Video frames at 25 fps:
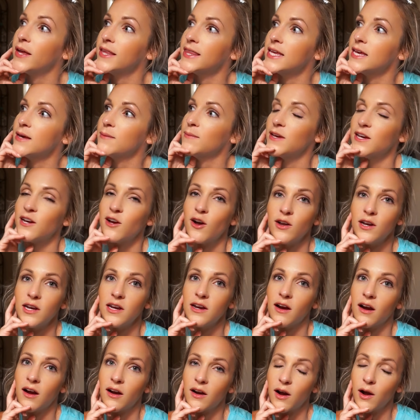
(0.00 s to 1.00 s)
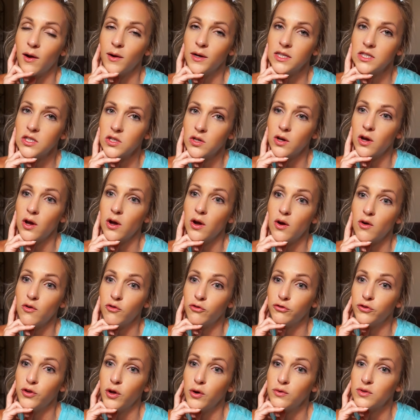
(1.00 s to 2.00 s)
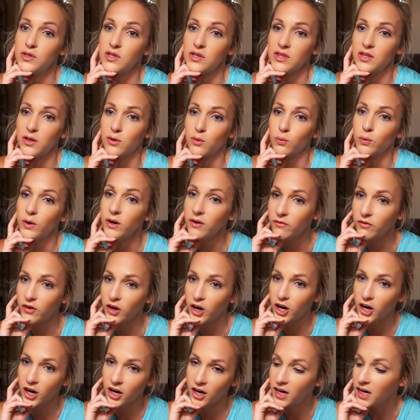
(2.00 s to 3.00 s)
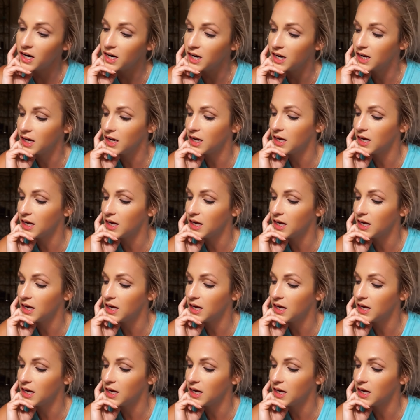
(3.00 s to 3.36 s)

I think me and Cody are going to go float the river